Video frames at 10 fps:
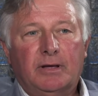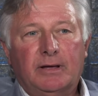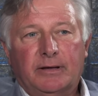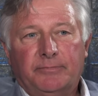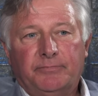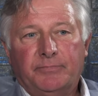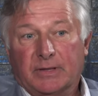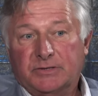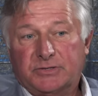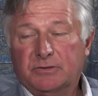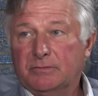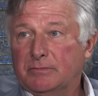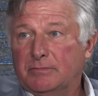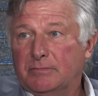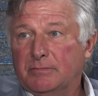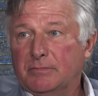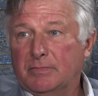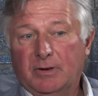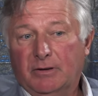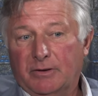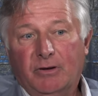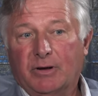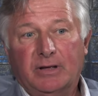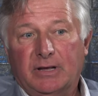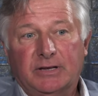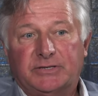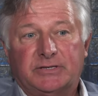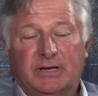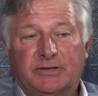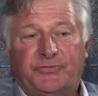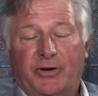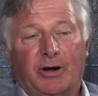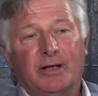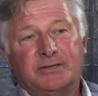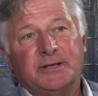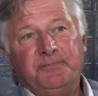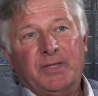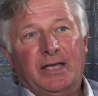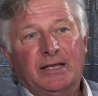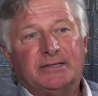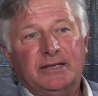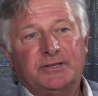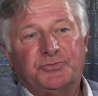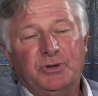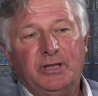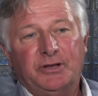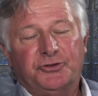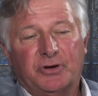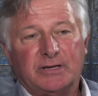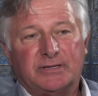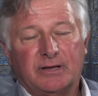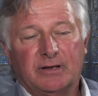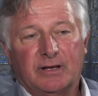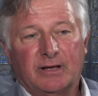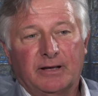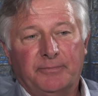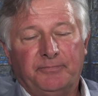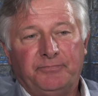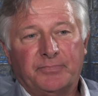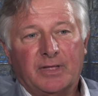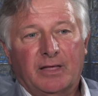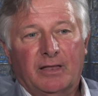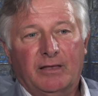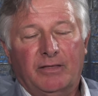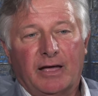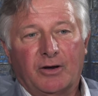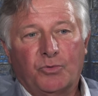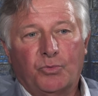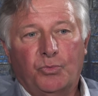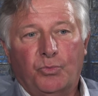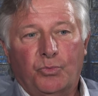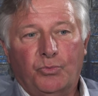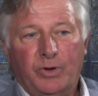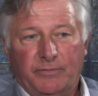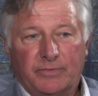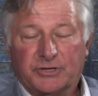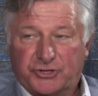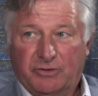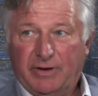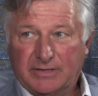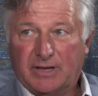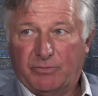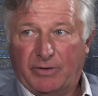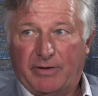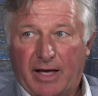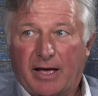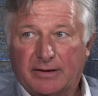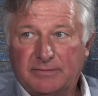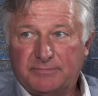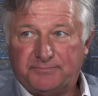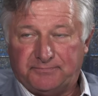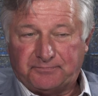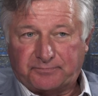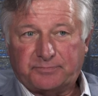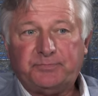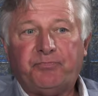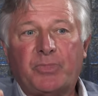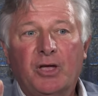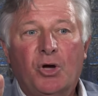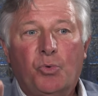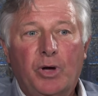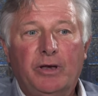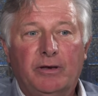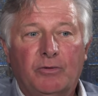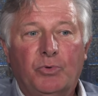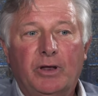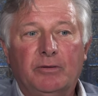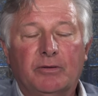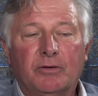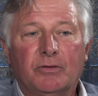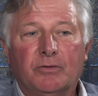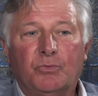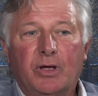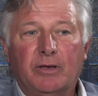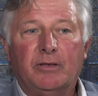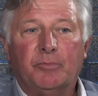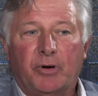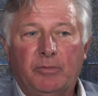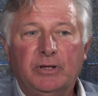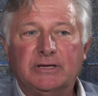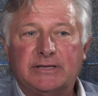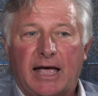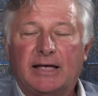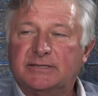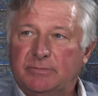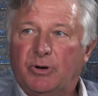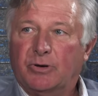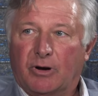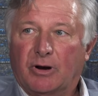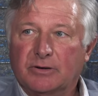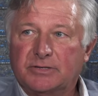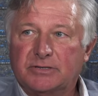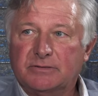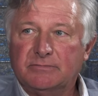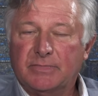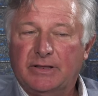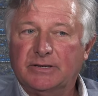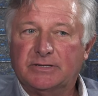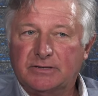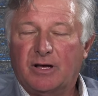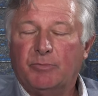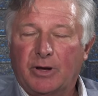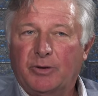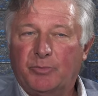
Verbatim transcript: um, I know that's tough because uh, no, no, it's it's fair. It's it's it's really interesting um, that we the surveys that we've had mm -hmm. when when when the public is asked about arts, mm -hmm. and this is not my